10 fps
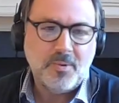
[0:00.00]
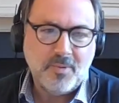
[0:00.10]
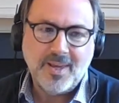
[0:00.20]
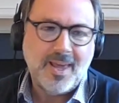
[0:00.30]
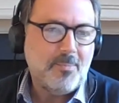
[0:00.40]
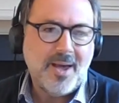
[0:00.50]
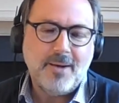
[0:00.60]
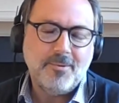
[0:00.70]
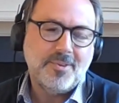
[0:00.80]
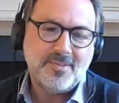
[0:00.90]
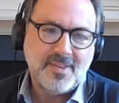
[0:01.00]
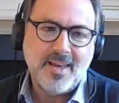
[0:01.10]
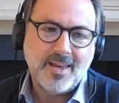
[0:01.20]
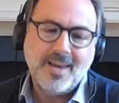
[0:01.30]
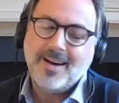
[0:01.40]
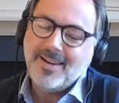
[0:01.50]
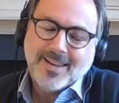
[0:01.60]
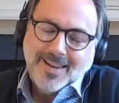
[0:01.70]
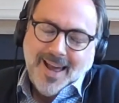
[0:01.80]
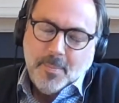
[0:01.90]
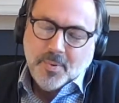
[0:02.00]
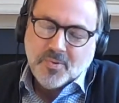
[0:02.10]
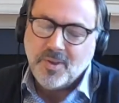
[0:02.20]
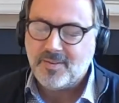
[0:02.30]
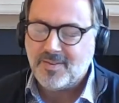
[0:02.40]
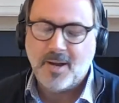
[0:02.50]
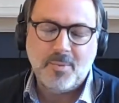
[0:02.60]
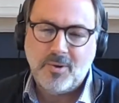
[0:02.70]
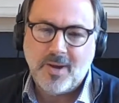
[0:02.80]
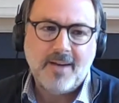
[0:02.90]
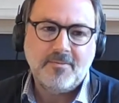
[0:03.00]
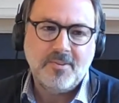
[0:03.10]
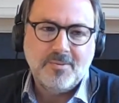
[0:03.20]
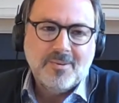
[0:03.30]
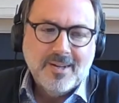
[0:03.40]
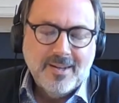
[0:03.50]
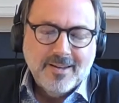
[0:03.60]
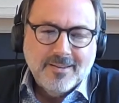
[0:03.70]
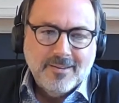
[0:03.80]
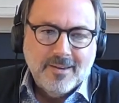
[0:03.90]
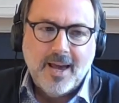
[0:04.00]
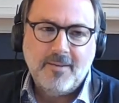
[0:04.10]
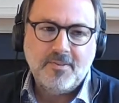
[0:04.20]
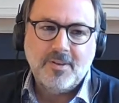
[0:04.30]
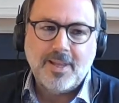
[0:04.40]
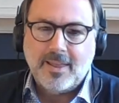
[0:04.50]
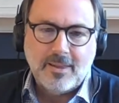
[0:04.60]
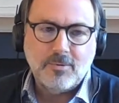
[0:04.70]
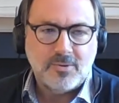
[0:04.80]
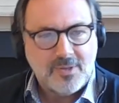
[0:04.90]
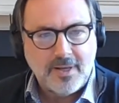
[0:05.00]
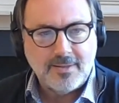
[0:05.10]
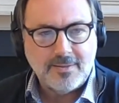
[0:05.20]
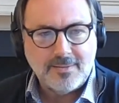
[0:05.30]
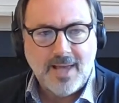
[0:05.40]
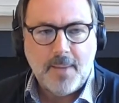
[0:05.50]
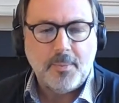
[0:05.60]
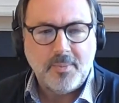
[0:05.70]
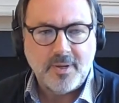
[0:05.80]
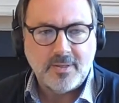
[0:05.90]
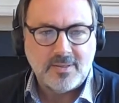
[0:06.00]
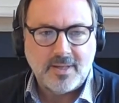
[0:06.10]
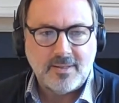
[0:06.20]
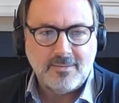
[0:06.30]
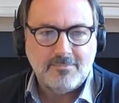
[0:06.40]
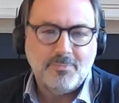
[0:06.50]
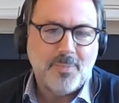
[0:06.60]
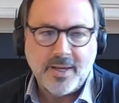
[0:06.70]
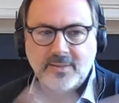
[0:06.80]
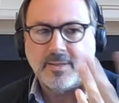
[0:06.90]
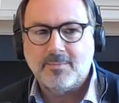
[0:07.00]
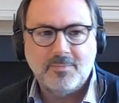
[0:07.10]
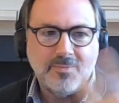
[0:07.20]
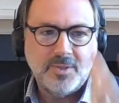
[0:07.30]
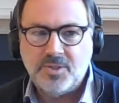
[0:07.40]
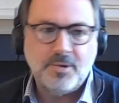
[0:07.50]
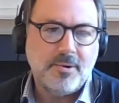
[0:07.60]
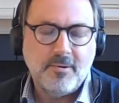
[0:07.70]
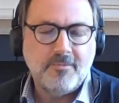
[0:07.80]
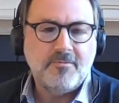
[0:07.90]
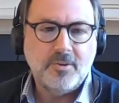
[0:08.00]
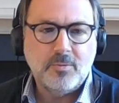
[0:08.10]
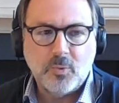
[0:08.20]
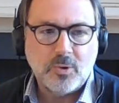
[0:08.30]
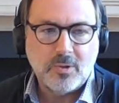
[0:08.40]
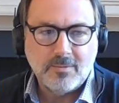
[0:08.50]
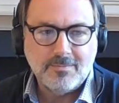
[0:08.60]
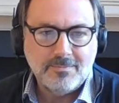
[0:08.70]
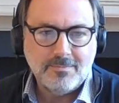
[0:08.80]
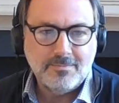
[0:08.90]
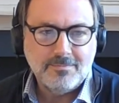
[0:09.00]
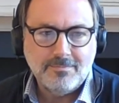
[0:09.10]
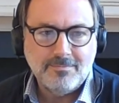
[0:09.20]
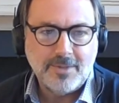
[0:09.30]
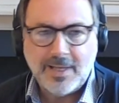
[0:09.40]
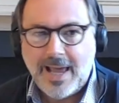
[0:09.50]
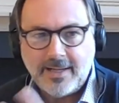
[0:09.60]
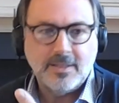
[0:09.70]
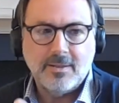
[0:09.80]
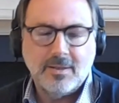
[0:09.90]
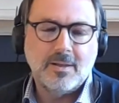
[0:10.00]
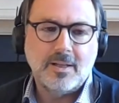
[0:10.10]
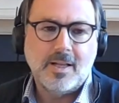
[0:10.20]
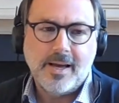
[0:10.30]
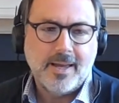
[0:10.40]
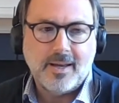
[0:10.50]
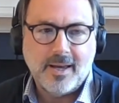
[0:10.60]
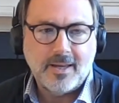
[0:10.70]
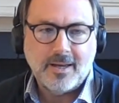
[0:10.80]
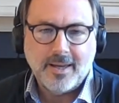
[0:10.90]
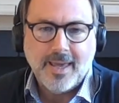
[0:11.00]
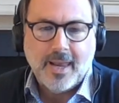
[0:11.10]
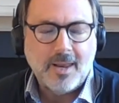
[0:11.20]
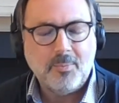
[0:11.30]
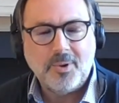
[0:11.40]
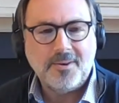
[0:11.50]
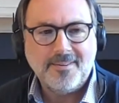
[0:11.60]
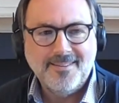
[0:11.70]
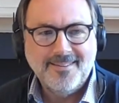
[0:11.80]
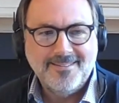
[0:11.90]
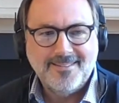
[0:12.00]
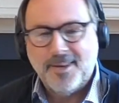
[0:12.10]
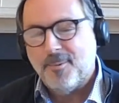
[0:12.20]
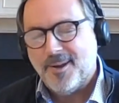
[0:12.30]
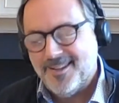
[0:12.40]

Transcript: and we came back with this thing. Yeah, and it happens all the time. And you have to you have to let those things happen because that makes a interior feel more connected to the client. I, I get it, but anyway,